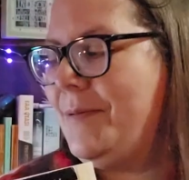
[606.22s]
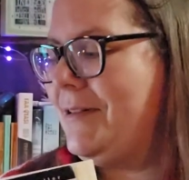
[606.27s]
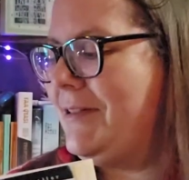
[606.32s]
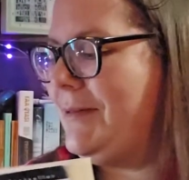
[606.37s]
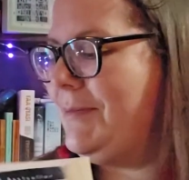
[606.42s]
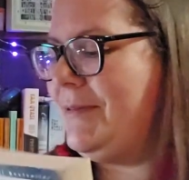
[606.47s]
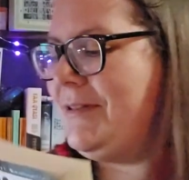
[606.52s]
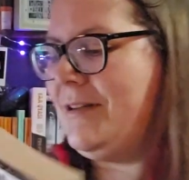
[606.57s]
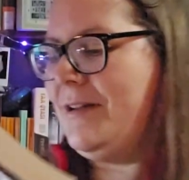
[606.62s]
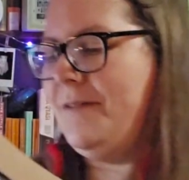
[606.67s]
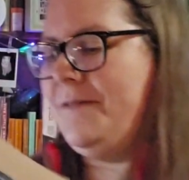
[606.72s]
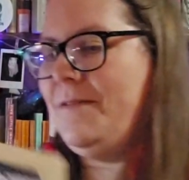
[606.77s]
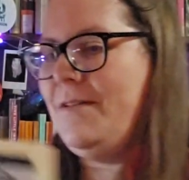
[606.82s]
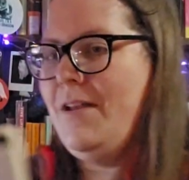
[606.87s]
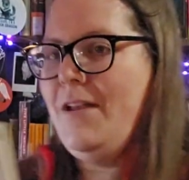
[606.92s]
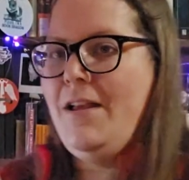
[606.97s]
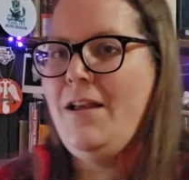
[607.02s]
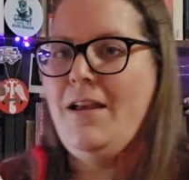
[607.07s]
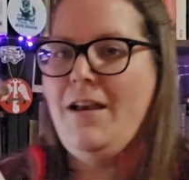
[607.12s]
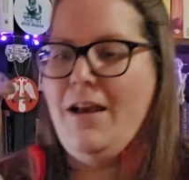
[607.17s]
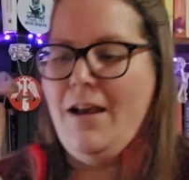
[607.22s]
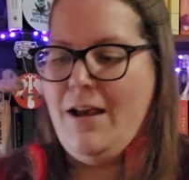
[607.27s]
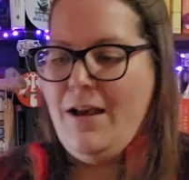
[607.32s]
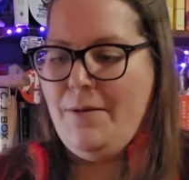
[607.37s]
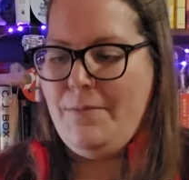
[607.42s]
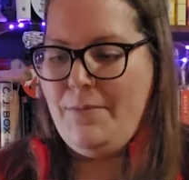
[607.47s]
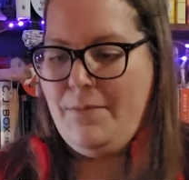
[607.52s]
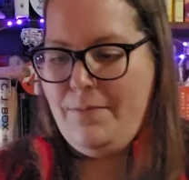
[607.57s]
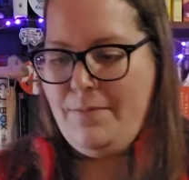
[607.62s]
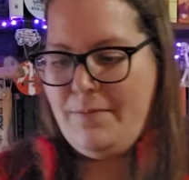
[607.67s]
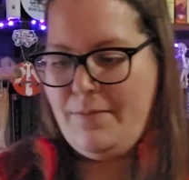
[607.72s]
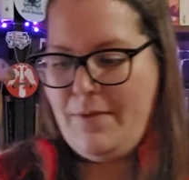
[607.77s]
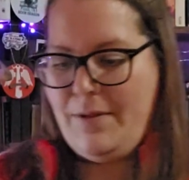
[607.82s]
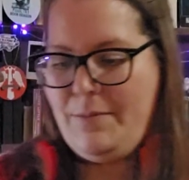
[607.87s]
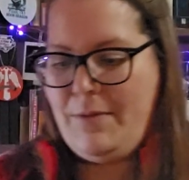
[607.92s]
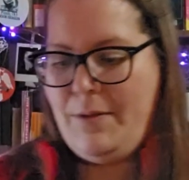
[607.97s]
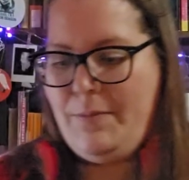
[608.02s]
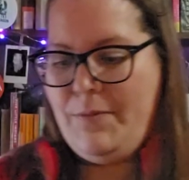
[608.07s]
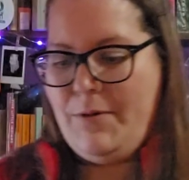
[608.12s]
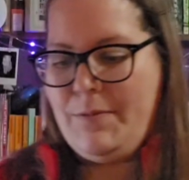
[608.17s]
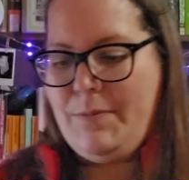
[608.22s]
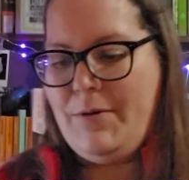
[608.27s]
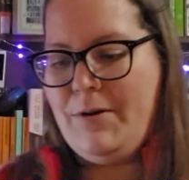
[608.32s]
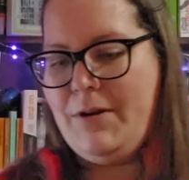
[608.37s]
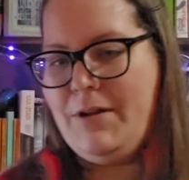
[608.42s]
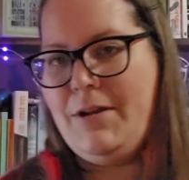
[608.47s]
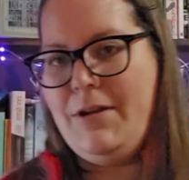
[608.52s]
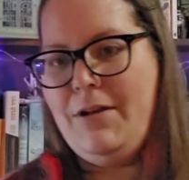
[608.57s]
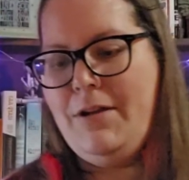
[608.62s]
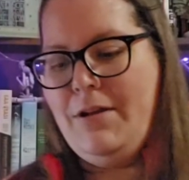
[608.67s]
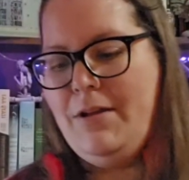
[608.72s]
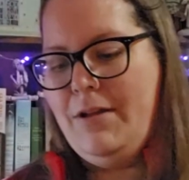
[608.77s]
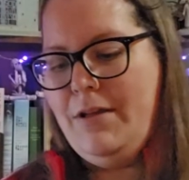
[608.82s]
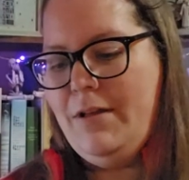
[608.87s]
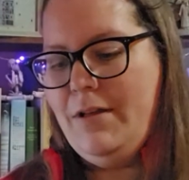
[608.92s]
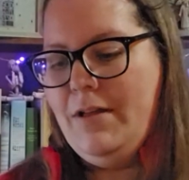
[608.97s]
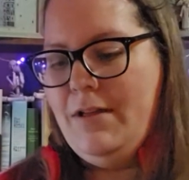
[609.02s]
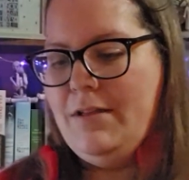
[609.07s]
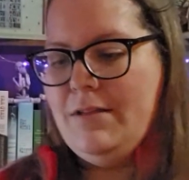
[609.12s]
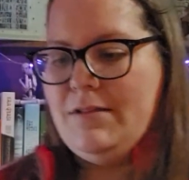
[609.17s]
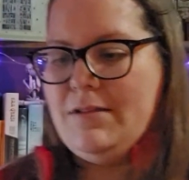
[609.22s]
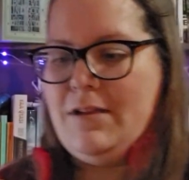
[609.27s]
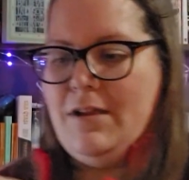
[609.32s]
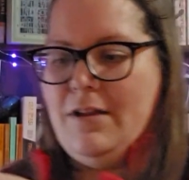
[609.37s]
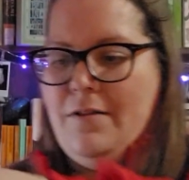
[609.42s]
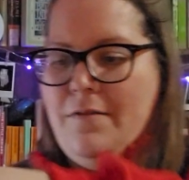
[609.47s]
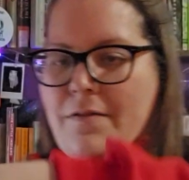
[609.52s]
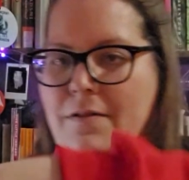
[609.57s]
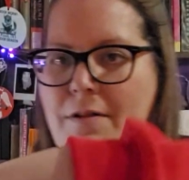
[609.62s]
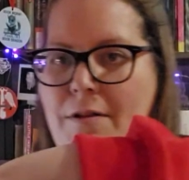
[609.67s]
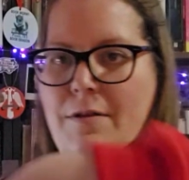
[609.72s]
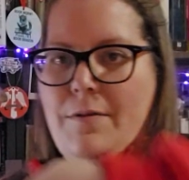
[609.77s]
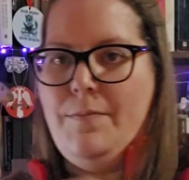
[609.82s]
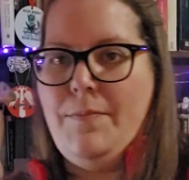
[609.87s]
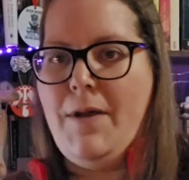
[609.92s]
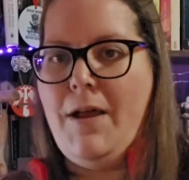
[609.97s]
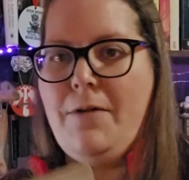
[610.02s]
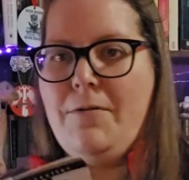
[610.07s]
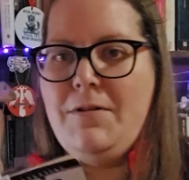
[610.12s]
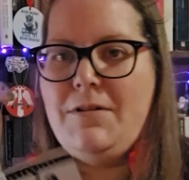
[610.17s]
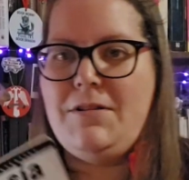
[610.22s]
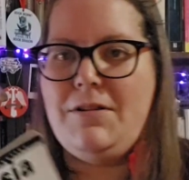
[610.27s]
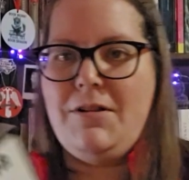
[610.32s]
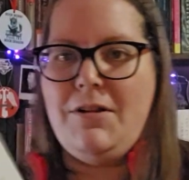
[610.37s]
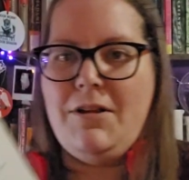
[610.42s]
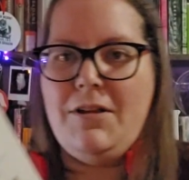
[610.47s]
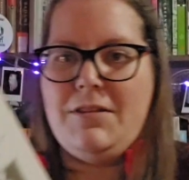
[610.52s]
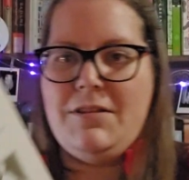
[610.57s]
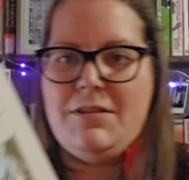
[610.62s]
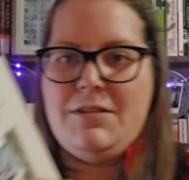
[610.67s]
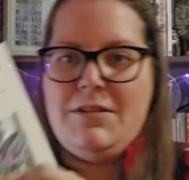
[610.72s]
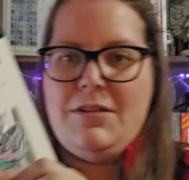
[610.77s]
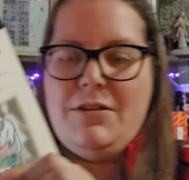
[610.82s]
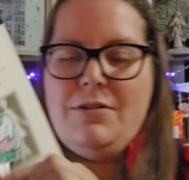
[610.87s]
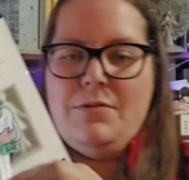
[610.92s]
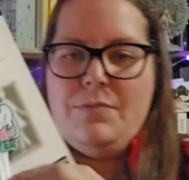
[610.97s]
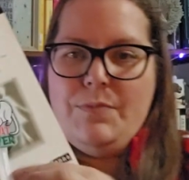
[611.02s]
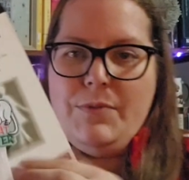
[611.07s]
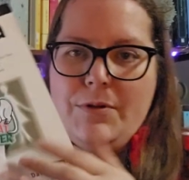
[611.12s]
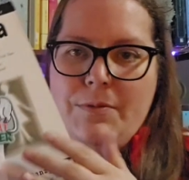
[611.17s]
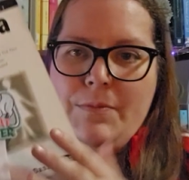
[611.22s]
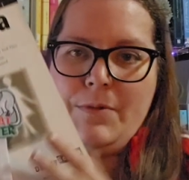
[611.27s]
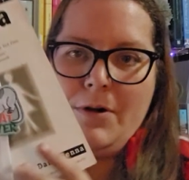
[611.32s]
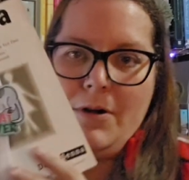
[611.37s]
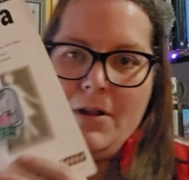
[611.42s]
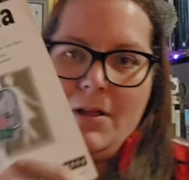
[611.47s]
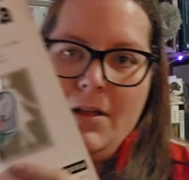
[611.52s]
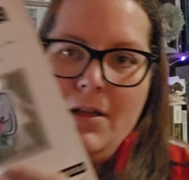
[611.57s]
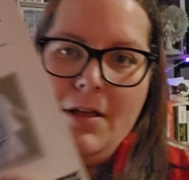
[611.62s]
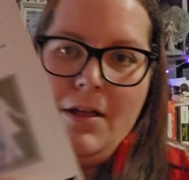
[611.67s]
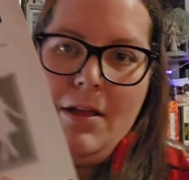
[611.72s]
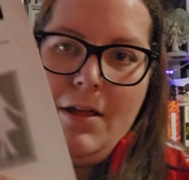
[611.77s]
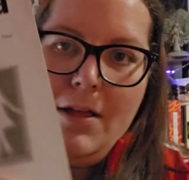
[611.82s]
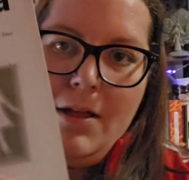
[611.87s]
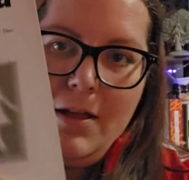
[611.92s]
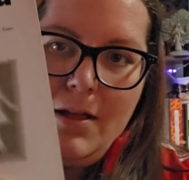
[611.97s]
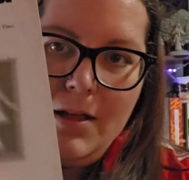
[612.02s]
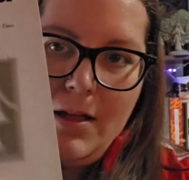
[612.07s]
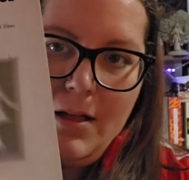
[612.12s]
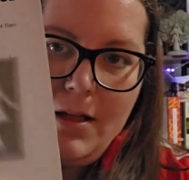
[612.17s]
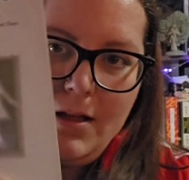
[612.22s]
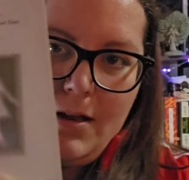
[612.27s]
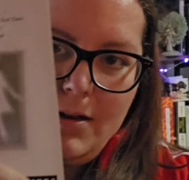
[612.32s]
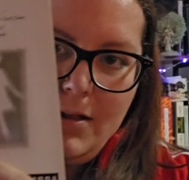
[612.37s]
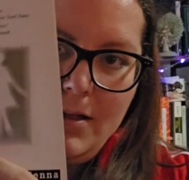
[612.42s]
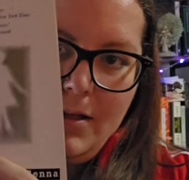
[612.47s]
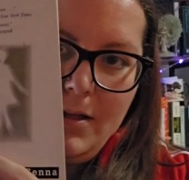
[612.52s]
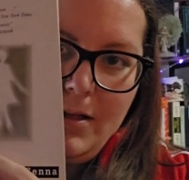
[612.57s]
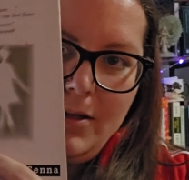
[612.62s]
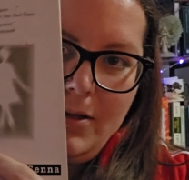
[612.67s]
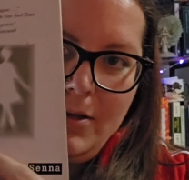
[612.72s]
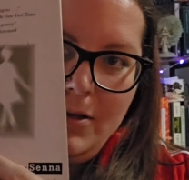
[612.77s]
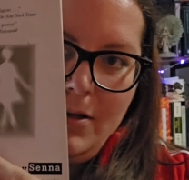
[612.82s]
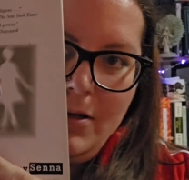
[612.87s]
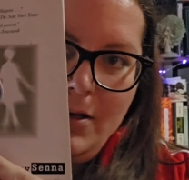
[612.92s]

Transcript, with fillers: up on some stuff. Um, and my bookmark is kind of backwards there. I got this cute bookmark at a